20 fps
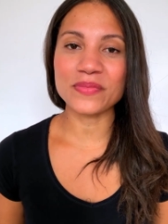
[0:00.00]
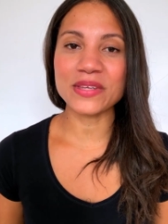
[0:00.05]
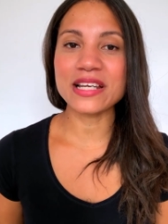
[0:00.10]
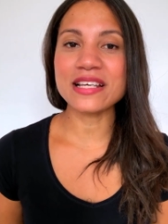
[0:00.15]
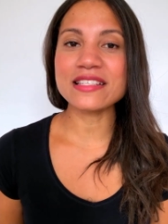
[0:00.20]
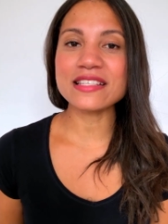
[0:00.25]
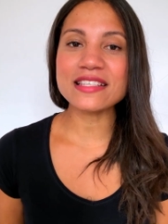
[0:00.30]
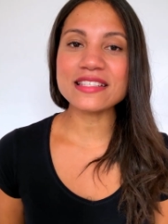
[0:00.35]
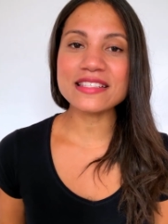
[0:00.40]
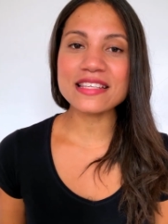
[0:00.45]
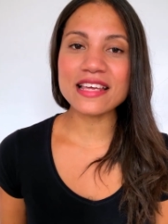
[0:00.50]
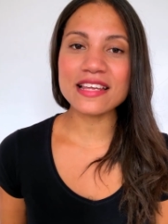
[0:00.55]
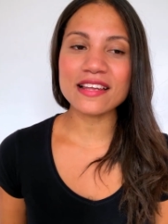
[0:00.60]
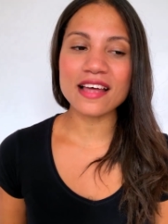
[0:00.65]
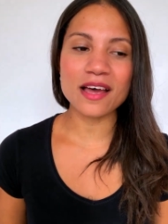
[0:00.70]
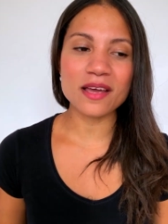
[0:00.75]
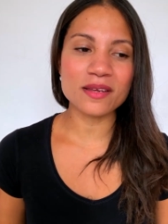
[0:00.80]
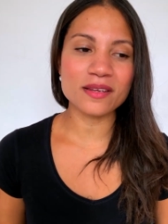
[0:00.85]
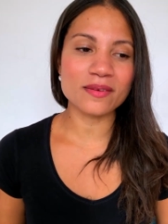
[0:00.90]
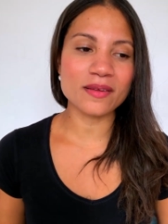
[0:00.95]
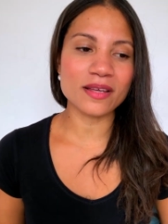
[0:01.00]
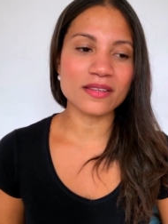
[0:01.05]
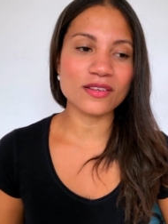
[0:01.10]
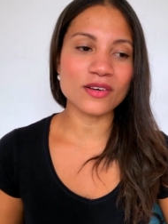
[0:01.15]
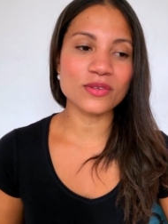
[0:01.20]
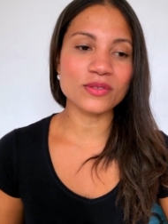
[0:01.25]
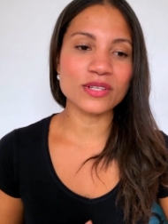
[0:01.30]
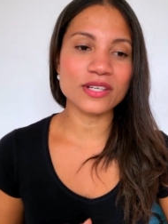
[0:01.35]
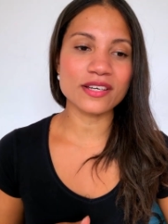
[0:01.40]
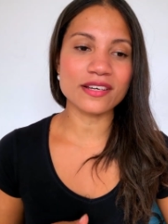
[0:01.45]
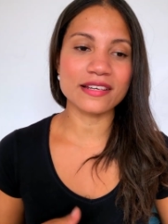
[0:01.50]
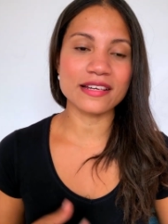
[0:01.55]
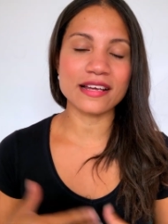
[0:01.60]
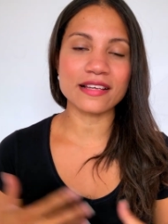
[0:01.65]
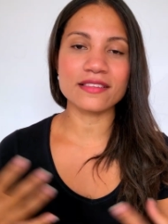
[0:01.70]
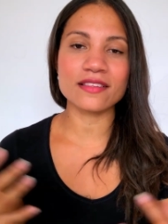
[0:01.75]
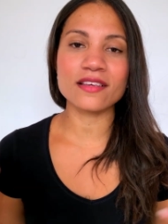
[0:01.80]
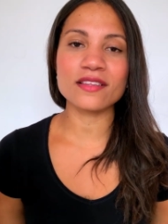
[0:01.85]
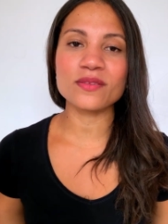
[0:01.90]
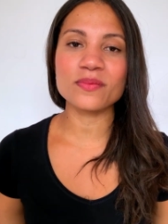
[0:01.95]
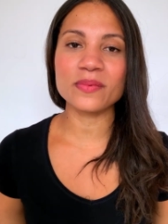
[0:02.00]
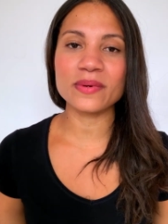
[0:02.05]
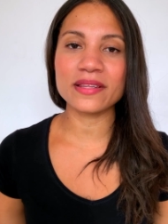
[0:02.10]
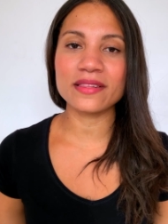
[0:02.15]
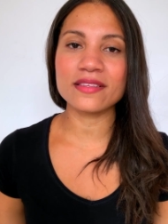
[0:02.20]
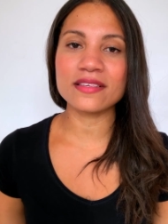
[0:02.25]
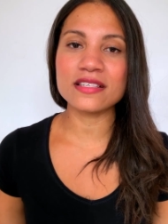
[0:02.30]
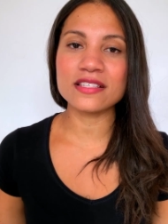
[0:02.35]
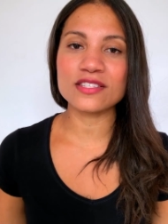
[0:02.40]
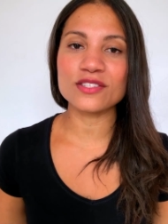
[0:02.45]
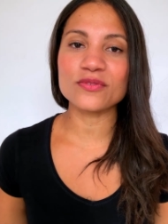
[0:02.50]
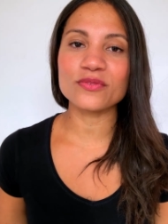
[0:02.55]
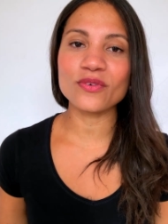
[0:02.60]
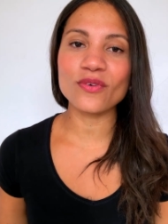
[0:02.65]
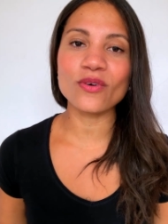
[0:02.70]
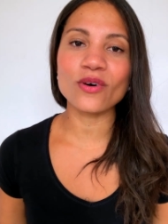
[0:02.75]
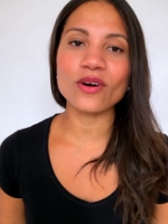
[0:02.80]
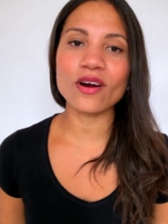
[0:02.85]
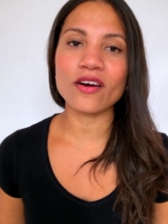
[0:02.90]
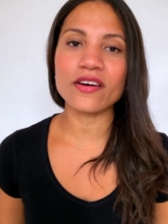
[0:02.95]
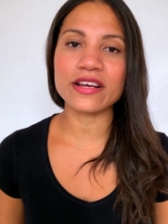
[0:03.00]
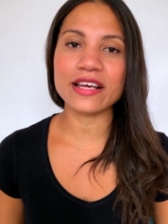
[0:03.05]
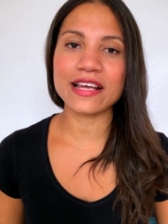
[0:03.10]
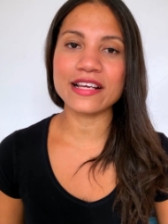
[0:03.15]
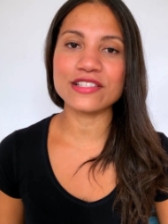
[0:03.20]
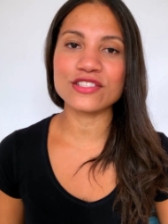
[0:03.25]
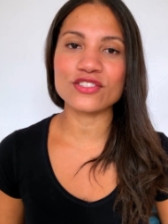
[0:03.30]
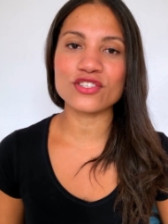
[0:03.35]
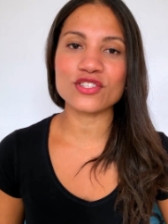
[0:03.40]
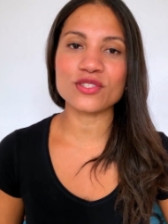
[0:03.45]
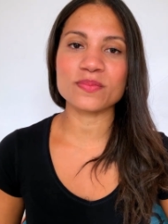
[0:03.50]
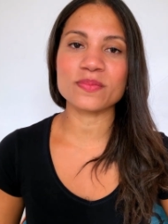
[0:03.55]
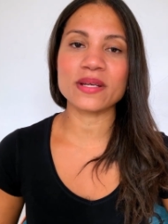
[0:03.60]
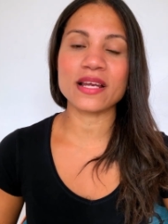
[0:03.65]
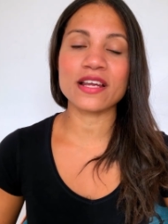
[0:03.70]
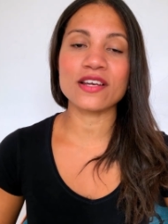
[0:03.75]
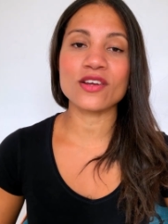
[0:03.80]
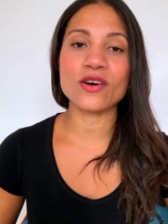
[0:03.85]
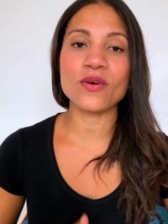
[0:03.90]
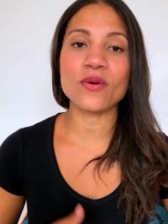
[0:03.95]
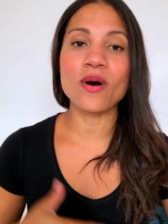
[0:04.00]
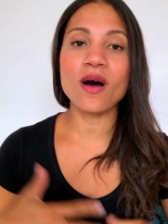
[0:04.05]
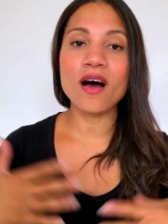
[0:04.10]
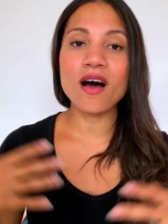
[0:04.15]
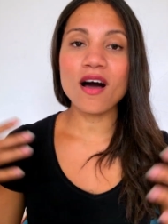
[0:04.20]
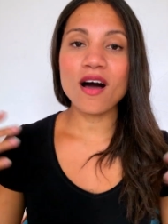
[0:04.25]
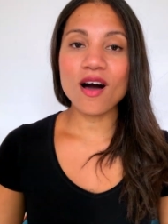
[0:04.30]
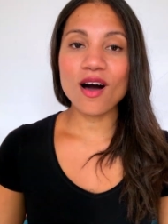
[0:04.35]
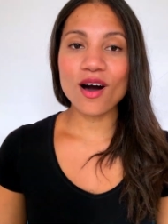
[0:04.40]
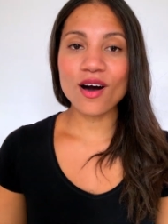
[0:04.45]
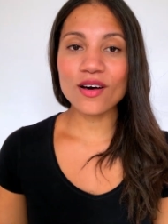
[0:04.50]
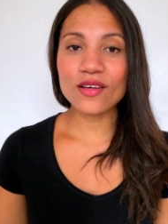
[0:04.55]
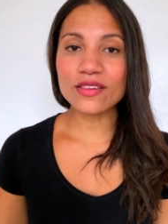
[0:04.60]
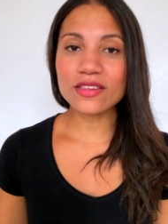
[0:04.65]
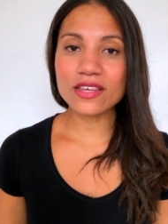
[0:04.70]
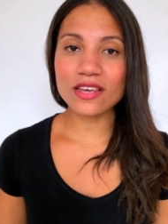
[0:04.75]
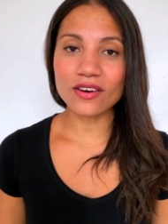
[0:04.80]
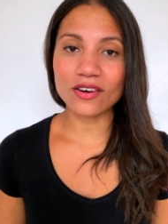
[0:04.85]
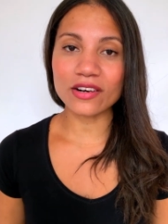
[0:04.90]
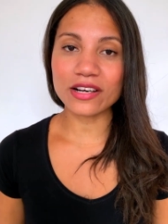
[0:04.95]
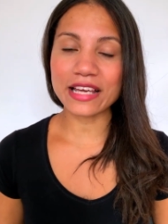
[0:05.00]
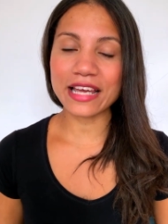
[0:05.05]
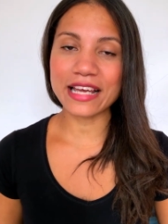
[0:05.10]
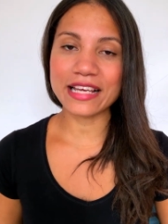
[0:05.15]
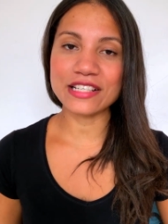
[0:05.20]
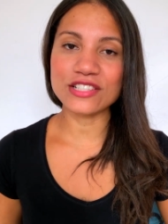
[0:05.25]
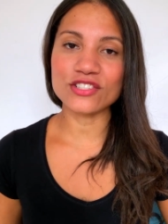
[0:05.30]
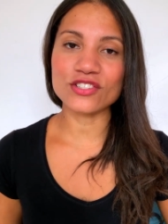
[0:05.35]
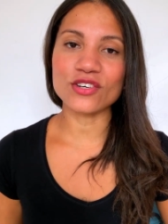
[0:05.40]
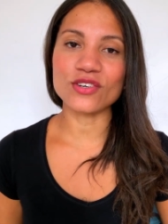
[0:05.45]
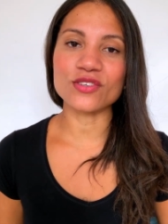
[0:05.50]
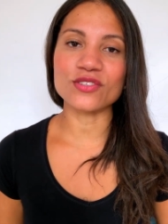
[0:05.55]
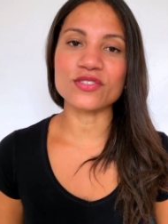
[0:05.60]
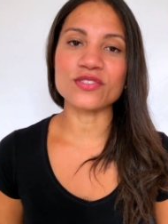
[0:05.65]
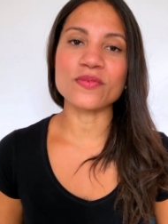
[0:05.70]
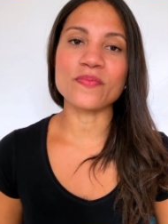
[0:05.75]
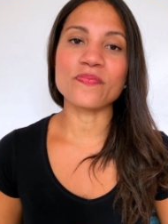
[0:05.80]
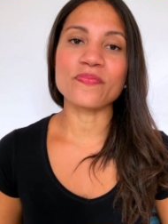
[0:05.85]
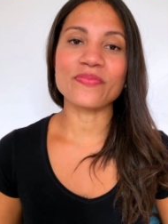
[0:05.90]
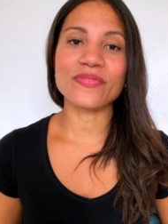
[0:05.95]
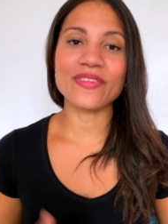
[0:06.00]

And as I said, I'm not only connected with these 4 archangels, but I know all the archangels